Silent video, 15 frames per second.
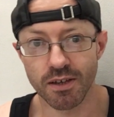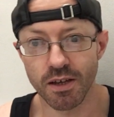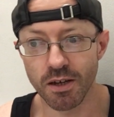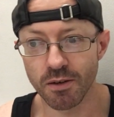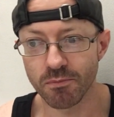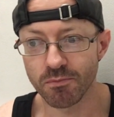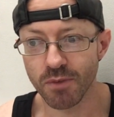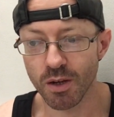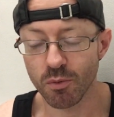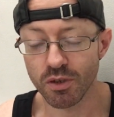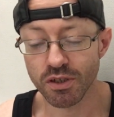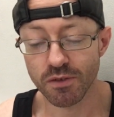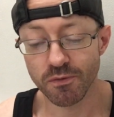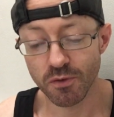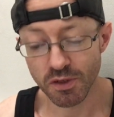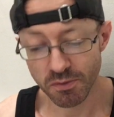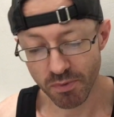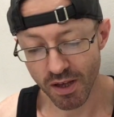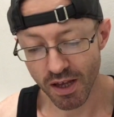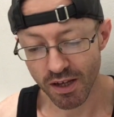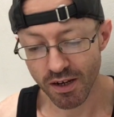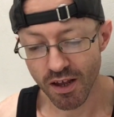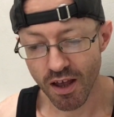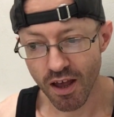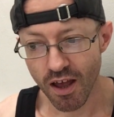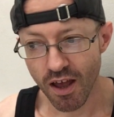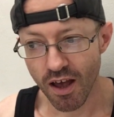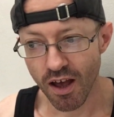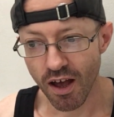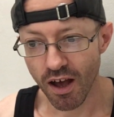I watched the first part
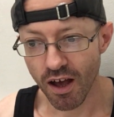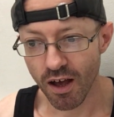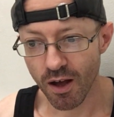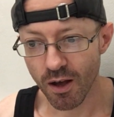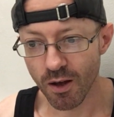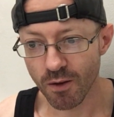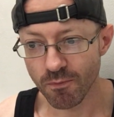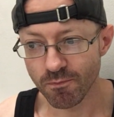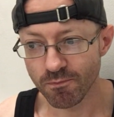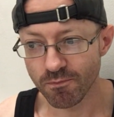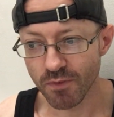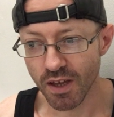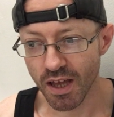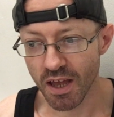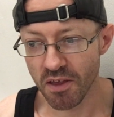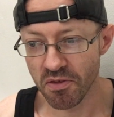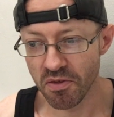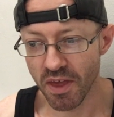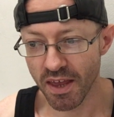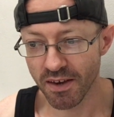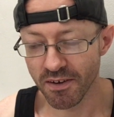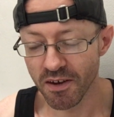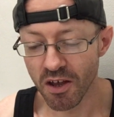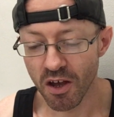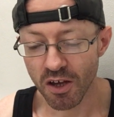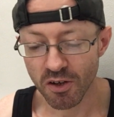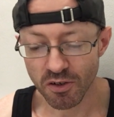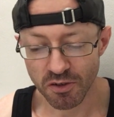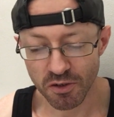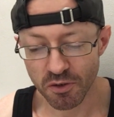and then I
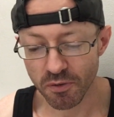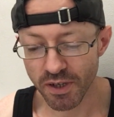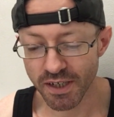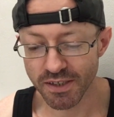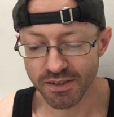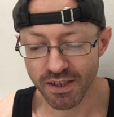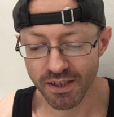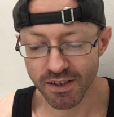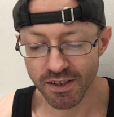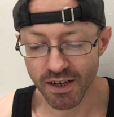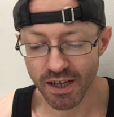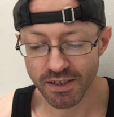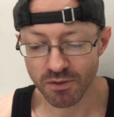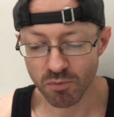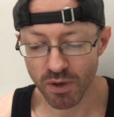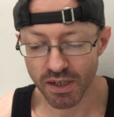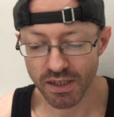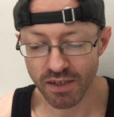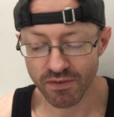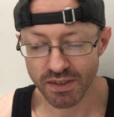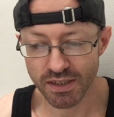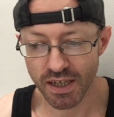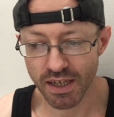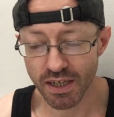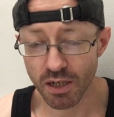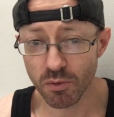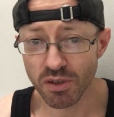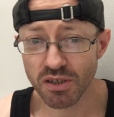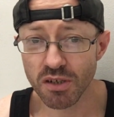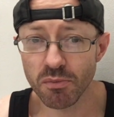got to the credits and then I had to wait another day, and I
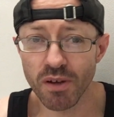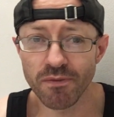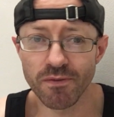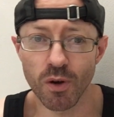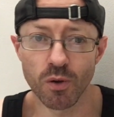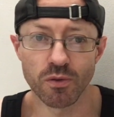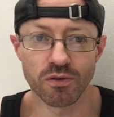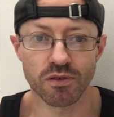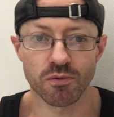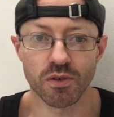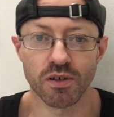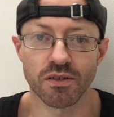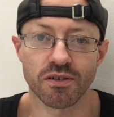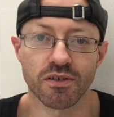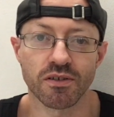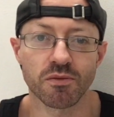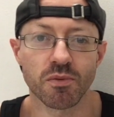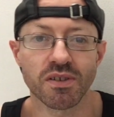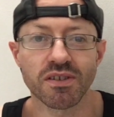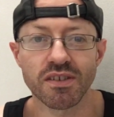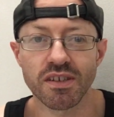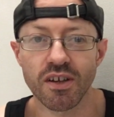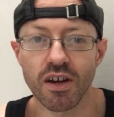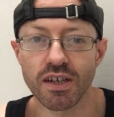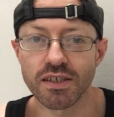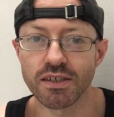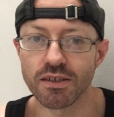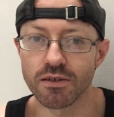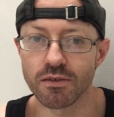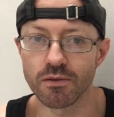watched it on my phone as well, so this wasn't the
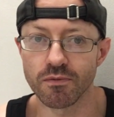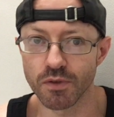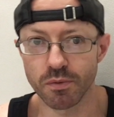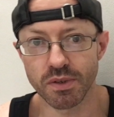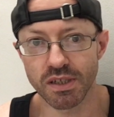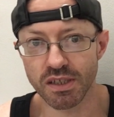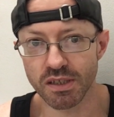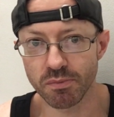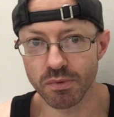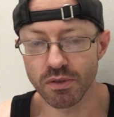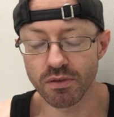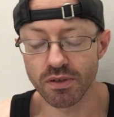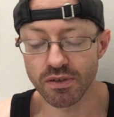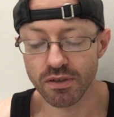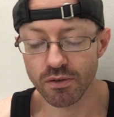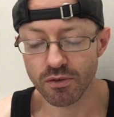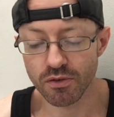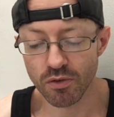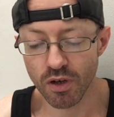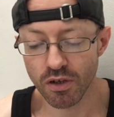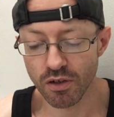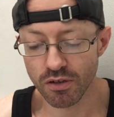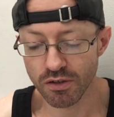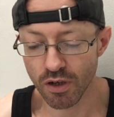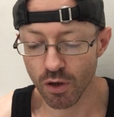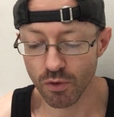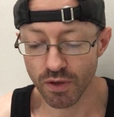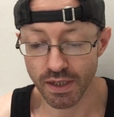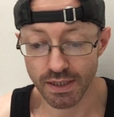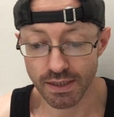ideal viewing experience, so I'll try not to
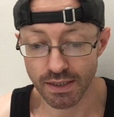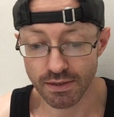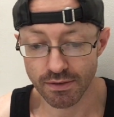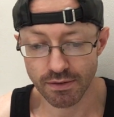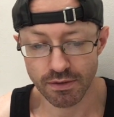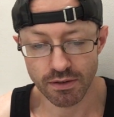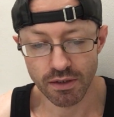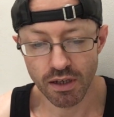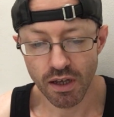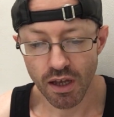hold that against it.